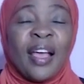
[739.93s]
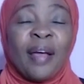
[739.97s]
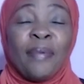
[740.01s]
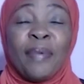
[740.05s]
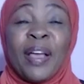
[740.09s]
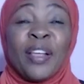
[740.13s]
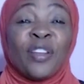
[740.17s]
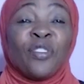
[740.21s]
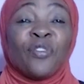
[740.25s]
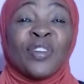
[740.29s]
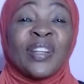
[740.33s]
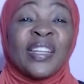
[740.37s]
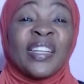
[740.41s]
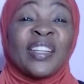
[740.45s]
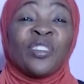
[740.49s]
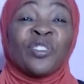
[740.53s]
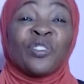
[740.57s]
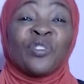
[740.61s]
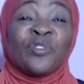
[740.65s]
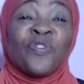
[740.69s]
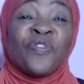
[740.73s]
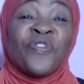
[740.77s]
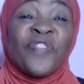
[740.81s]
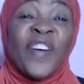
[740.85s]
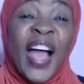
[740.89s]
Am I reading
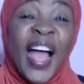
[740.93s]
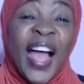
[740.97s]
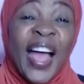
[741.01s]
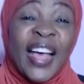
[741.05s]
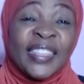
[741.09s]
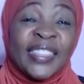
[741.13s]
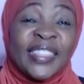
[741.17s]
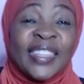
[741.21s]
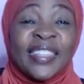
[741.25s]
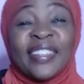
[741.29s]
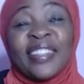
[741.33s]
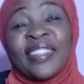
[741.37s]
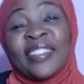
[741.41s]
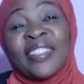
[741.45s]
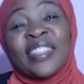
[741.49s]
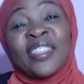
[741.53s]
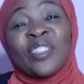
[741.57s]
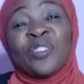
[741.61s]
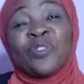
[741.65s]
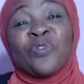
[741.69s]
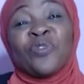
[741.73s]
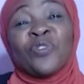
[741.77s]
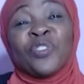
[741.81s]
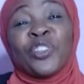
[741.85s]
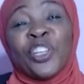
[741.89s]
too fast? Is
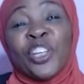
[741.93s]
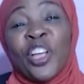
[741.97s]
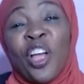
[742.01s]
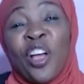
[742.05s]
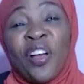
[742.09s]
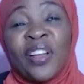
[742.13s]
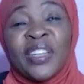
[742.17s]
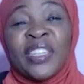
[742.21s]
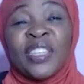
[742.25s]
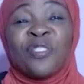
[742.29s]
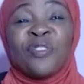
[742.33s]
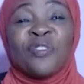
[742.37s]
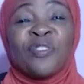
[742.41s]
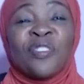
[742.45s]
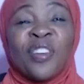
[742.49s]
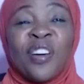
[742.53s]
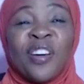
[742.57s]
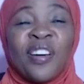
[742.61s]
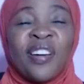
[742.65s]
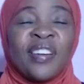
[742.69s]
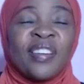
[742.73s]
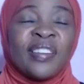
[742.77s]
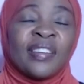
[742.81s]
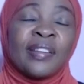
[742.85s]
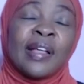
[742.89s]
this too short, too
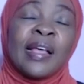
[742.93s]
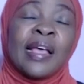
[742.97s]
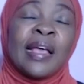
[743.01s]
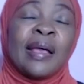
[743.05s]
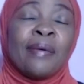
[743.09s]
long?